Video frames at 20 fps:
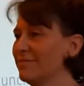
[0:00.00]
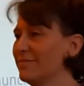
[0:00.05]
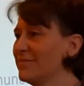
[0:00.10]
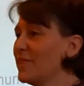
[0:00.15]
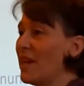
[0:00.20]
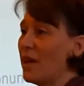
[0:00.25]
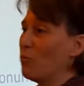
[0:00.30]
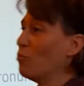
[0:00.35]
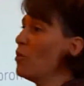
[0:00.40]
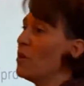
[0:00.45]

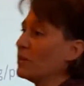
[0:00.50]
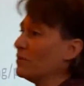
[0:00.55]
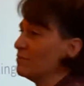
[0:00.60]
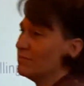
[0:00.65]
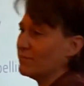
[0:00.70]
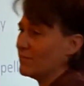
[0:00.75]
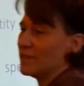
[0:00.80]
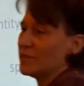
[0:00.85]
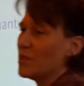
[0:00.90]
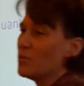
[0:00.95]
Yeah, one.
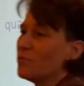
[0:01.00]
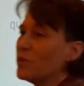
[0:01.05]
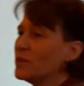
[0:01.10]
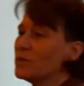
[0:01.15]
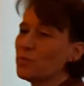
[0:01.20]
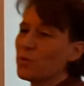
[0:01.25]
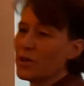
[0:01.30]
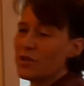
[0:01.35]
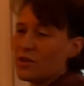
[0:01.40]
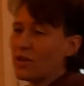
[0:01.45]
There's no
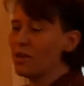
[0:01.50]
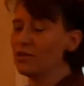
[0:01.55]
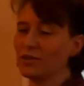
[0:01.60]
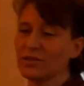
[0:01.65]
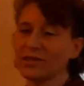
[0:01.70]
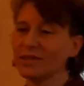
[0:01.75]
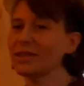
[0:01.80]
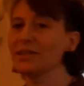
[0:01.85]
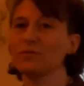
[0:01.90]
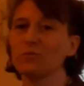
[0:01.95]
reason why you can't
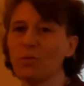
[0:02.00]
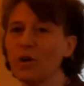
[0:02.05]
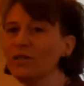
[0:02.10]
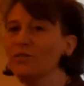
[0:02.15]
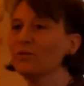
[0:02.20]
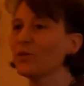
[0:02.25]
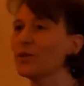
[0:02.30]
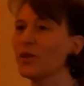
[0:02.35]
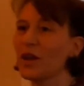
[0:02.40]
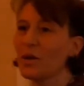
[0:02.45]
just teach
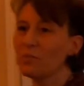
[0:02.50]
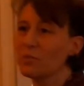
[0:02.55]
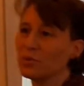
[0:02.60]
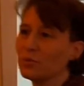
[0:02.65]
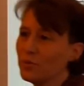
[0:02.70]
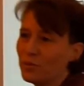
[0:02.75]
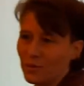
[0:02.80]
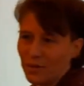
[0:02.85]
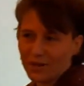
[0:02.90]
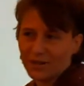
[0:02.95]
one
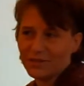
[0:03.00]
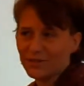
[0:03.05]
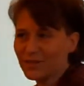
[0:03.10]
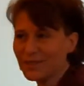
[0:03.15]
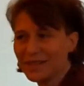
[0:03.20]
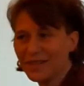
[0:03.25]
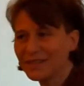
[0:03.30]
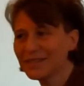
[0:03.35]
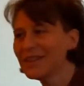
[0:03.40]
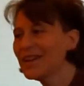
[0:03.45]
vocabulary word, you
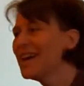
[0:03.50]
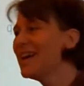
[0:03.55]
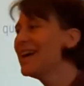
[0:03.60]
know.